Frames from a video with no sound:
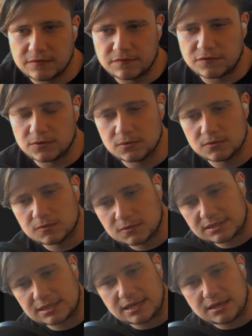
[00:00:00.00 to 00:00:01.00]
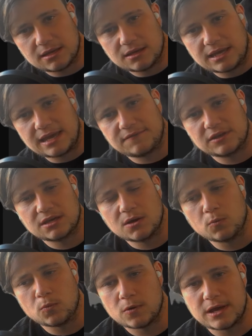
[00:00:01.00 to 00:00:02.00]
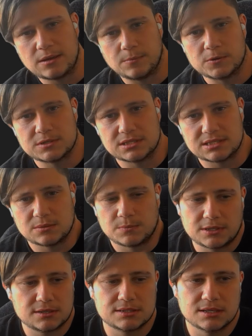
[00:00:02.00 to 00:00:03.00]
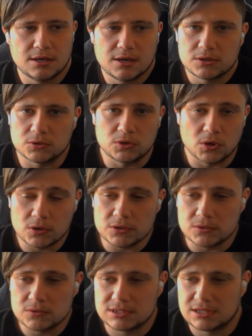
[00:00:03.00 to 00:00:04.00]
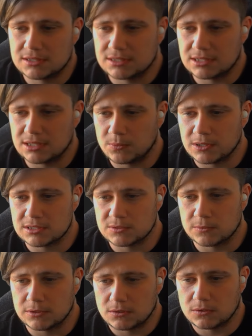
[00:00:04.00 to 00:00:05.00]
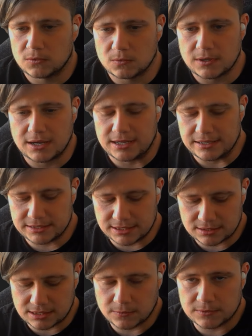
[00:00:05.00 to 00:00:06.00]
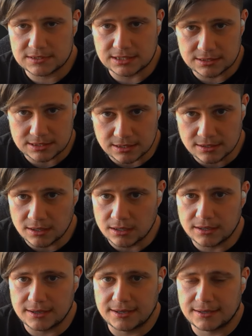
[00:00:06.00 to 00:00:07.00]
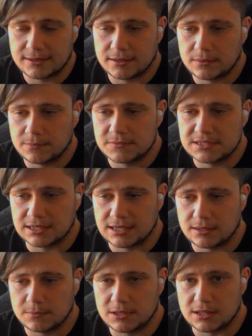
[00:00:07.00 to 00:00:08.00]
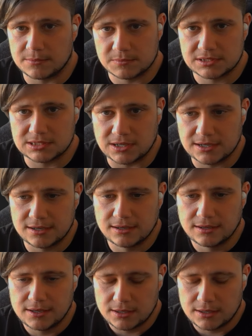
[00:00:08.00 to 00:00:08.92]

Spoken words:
get confused having a Warhammer as a DPS. You're not using it to DPS with. You are assisting with CC to keep clumps tight.